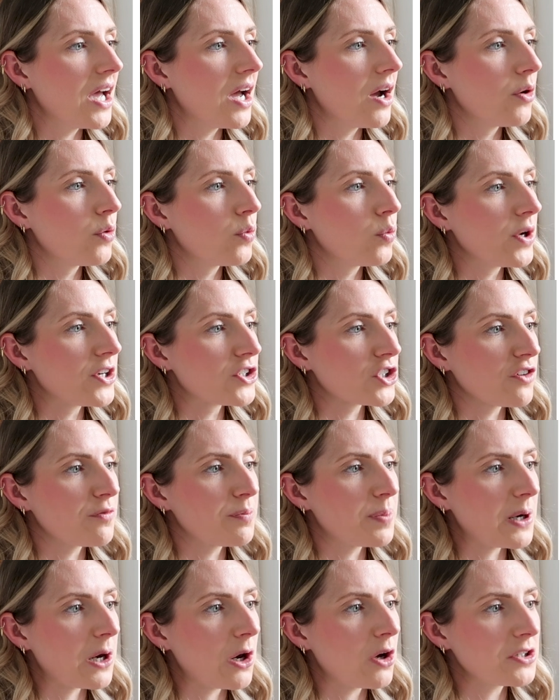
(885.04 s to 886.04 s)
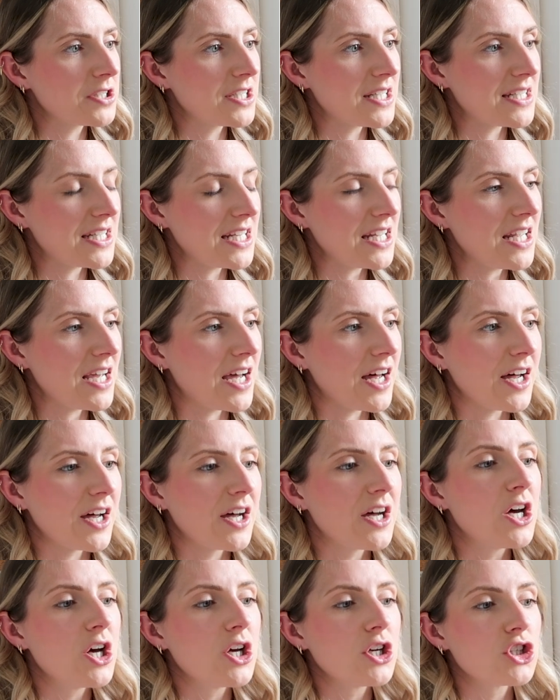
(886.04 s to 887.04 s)
which I've plotted here,
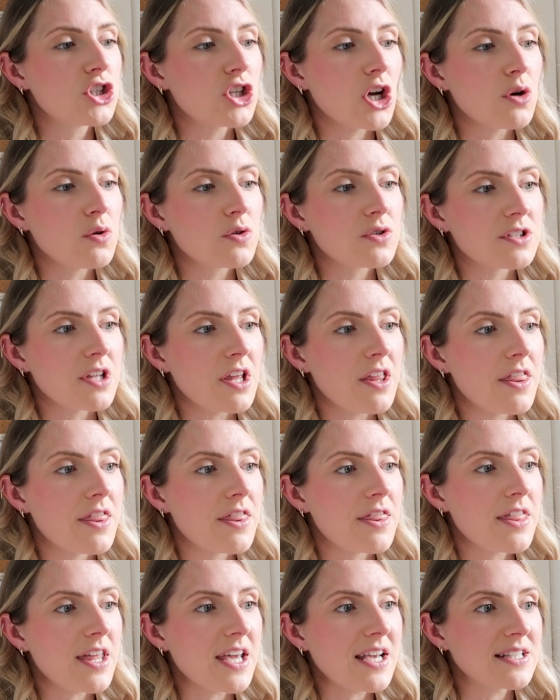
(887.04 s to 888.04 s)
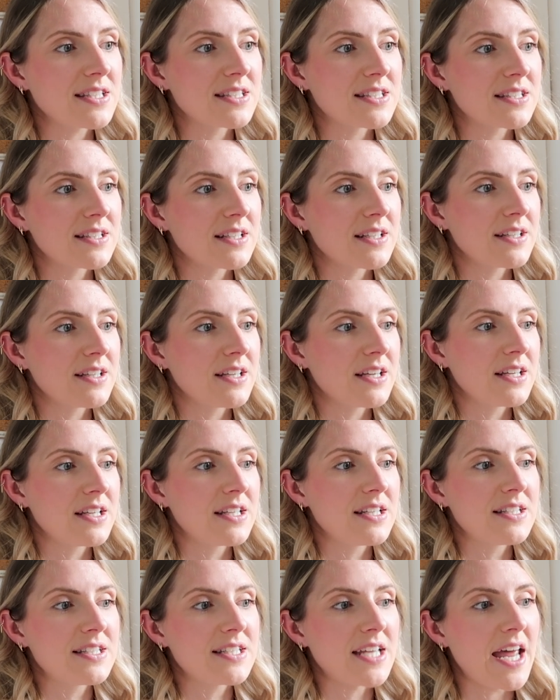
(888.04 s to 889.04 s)
shows that this
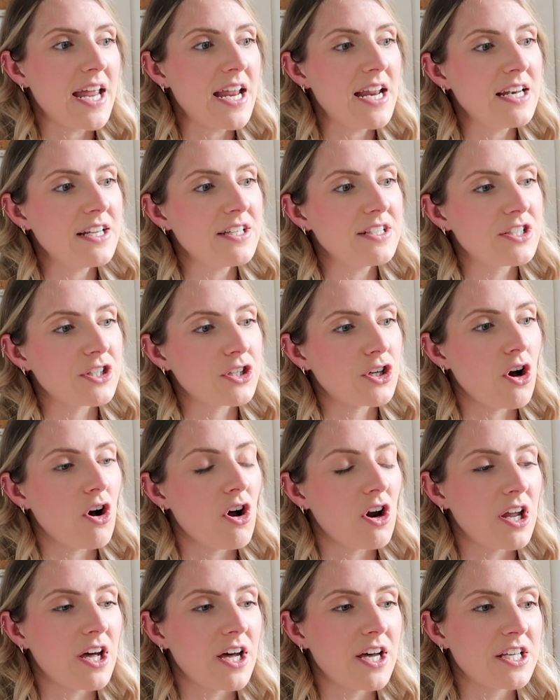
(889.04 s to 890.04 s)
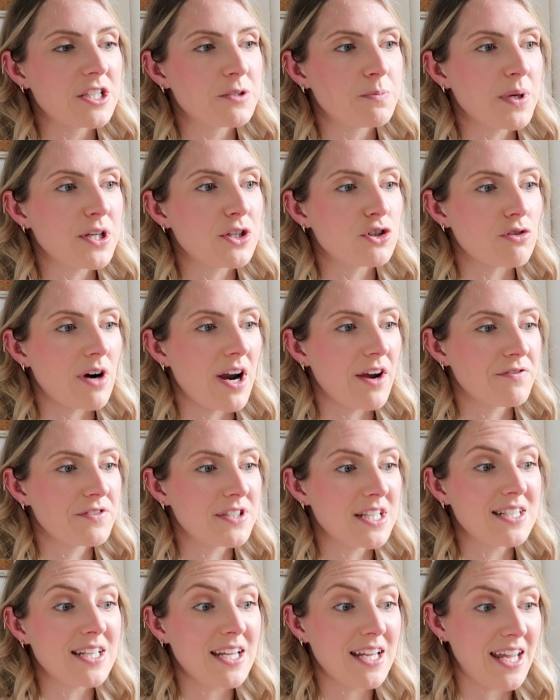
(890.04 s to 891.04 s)
tailored collar has been drafted
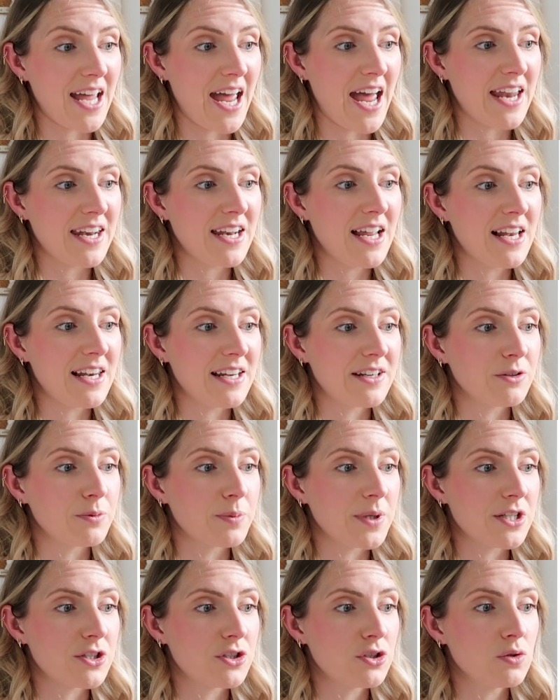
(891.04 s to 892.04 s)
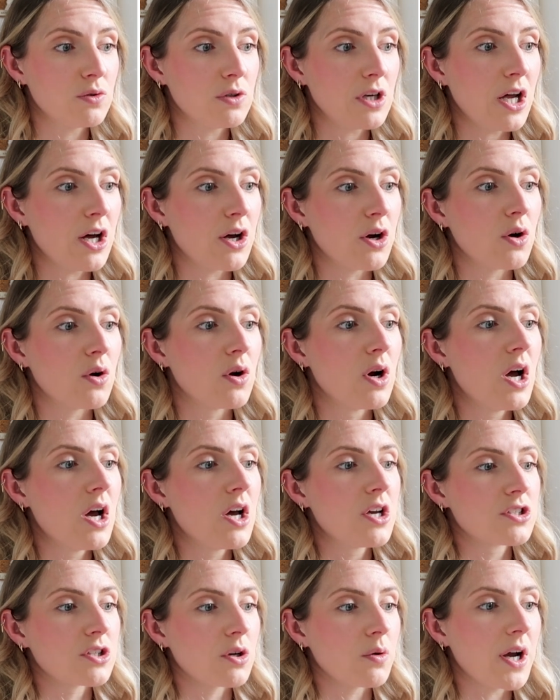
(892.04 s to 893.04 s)
again a little bit too low.
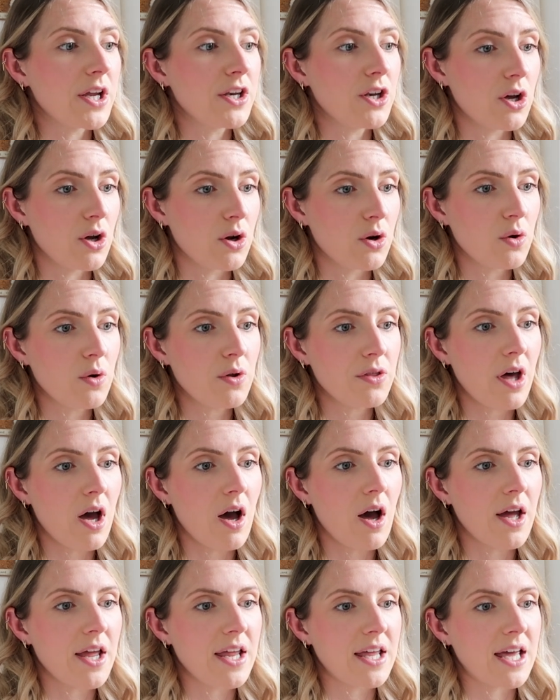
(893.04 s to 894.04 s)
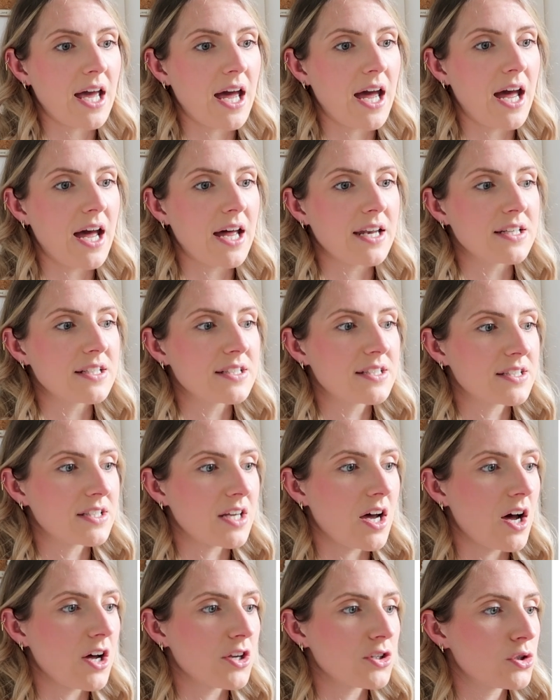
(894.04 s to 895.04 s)
So I know that I can start
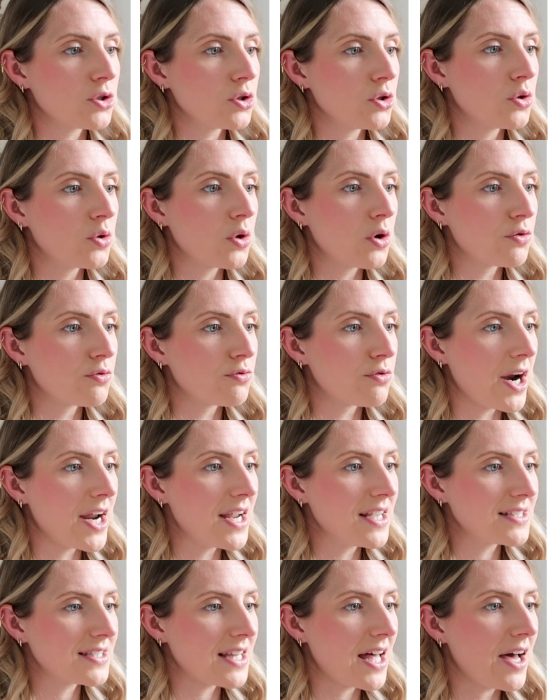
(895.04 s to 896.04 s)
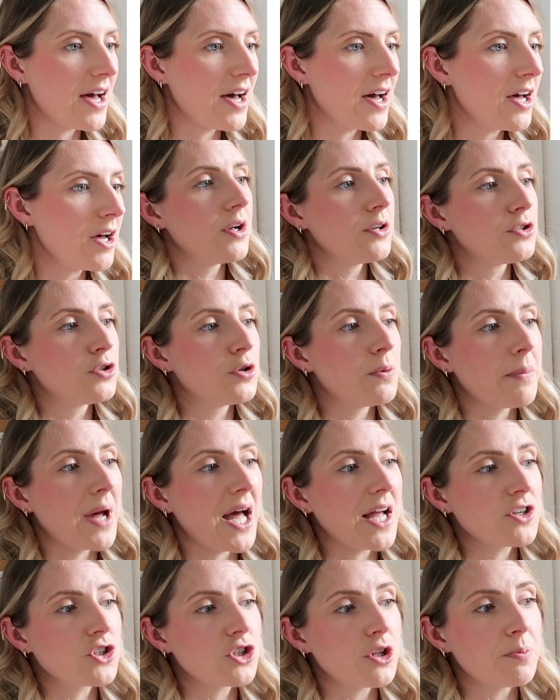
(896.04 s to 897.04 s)
to raise that up to match
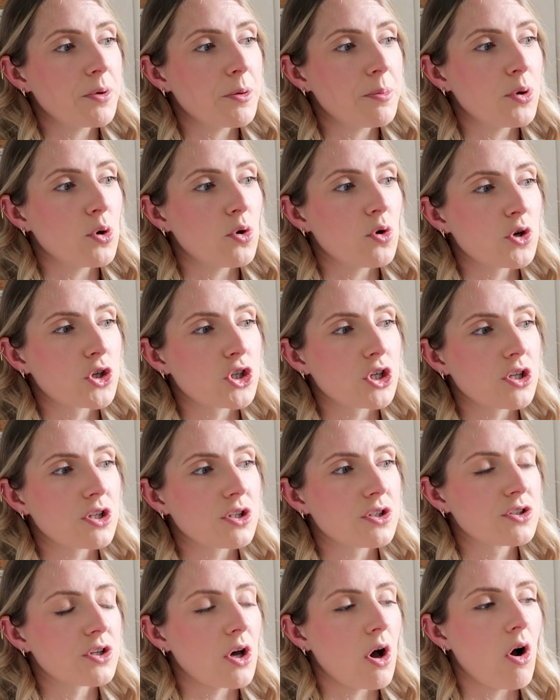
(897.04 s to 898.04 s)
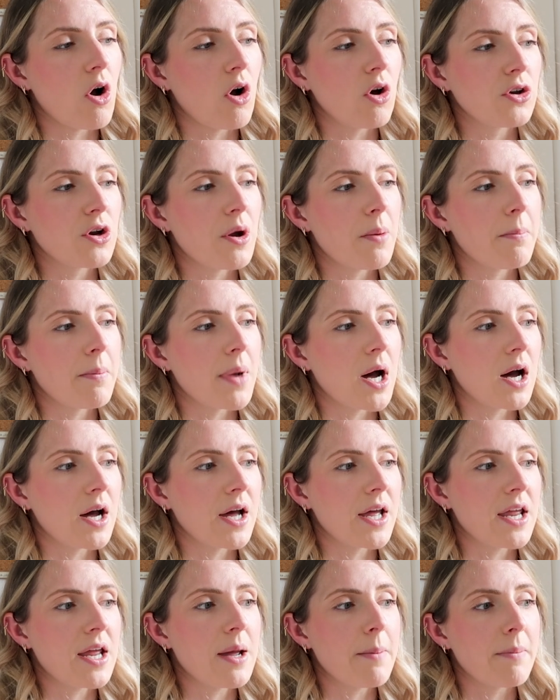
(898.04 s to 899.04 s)
the proportions on my
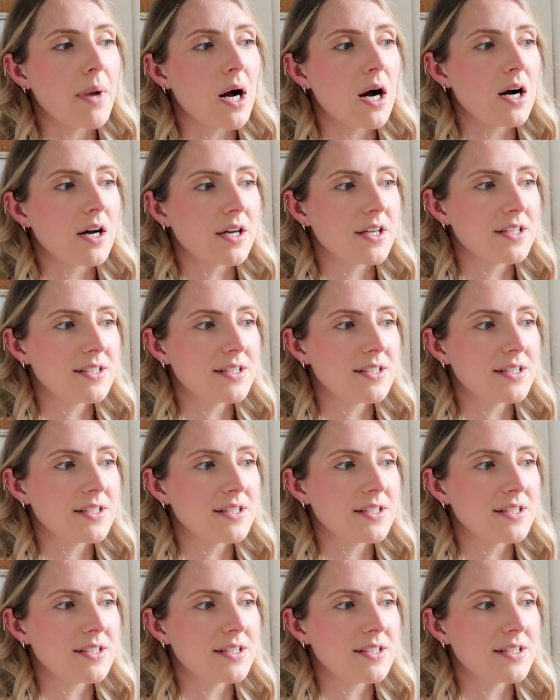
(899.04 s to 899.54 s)
markers